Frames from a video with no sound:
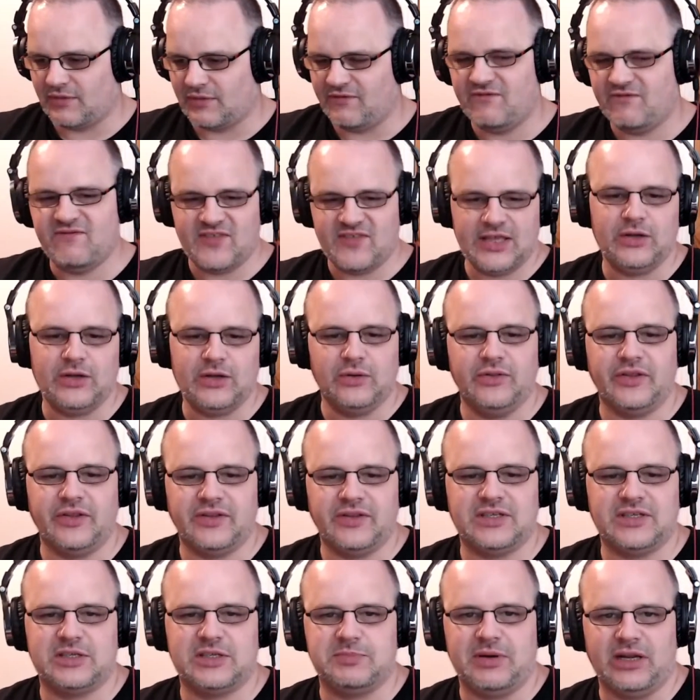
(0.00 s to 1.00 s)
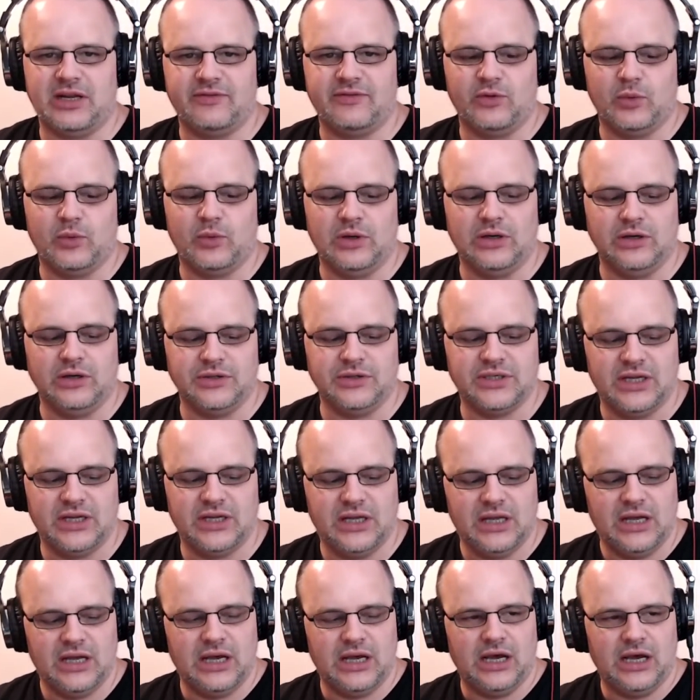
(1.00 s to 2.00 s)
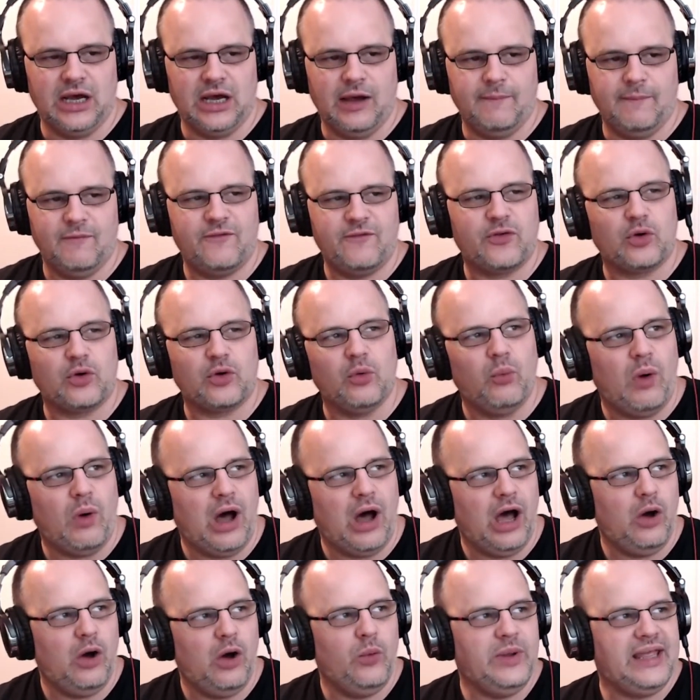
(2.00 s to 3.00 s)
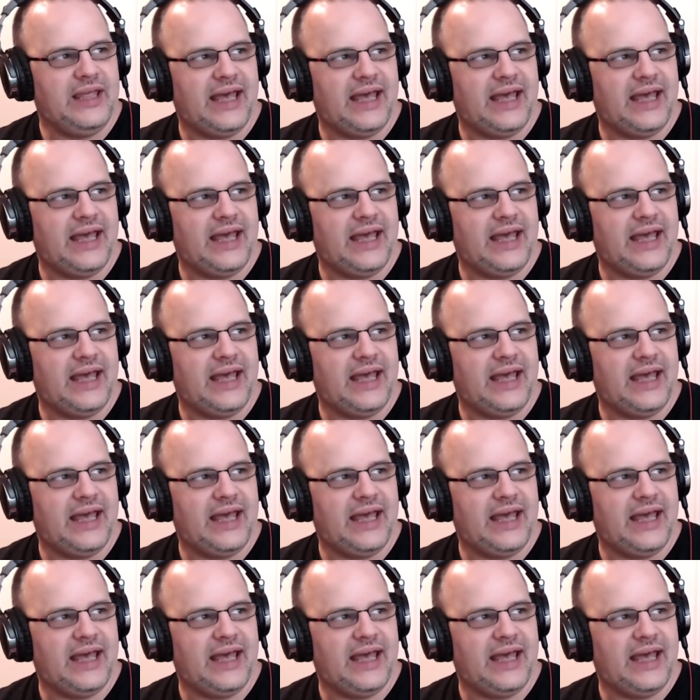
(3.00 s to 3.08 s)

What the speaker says: feel that this is part of a world. For a while,